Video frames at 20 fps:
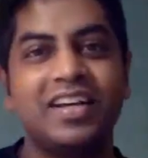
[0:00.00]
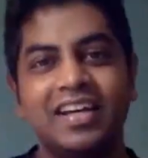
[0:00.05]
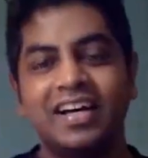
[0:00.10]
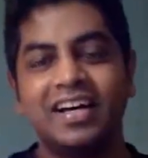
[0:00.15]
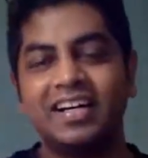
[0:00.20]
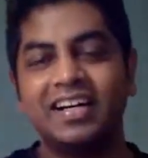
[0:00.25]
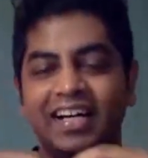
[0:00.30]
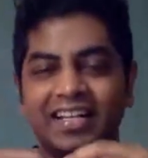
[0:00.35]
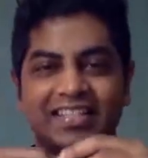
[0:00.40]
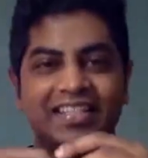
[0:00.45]

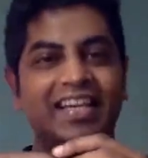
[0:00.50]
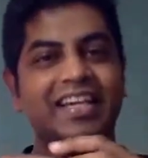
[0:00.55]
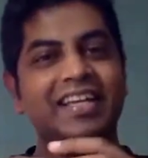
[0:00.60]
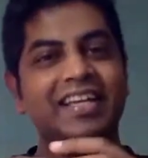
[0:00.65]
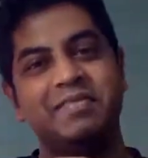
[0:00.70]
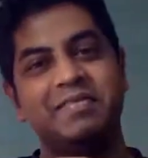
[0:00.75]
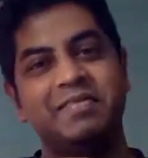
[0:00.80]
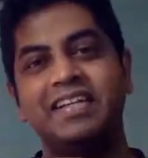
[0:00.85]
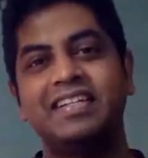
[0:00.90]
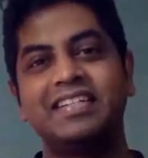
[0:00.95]

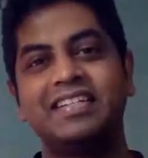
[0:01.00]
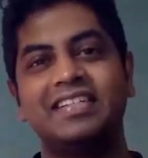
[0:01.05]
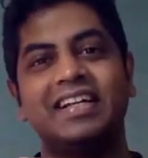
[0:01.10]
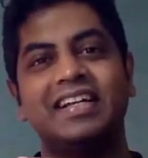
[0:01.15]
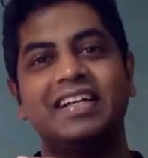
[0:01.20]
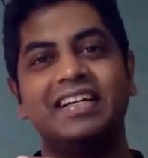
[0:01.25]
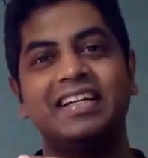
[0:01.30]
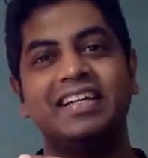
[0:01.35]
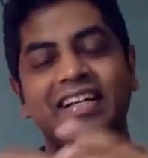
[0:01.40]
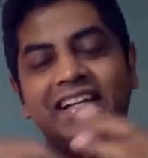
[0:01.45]
assignments and
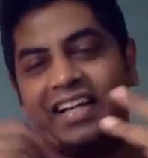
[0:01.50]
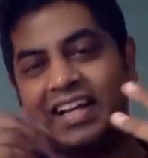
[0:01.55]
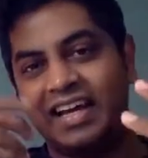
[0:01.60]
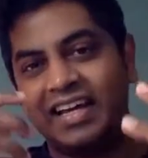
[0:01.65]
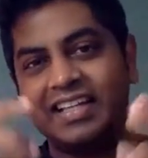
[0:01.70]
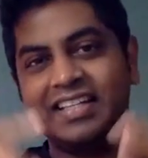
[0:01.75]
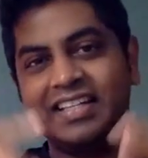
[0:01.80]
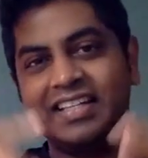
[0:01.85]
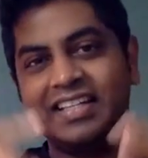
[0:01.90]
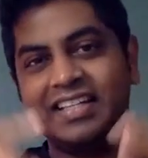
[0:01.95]

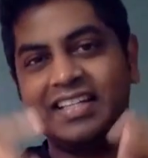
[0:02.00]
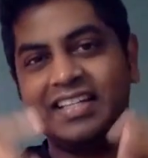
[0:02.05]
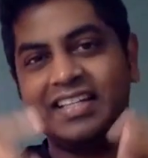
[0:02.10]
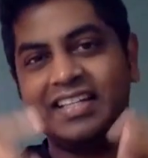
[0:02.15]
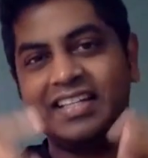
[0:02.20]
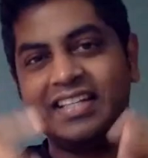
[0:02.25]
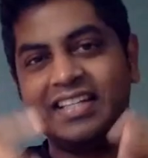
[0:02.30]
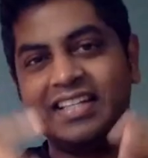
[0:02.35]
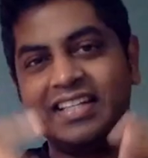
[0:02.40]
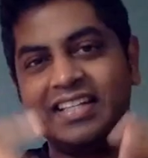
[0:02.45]
deadlines and
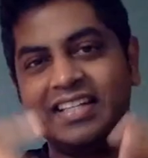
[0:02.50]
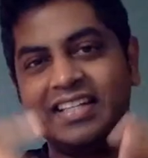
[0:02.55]
things like that.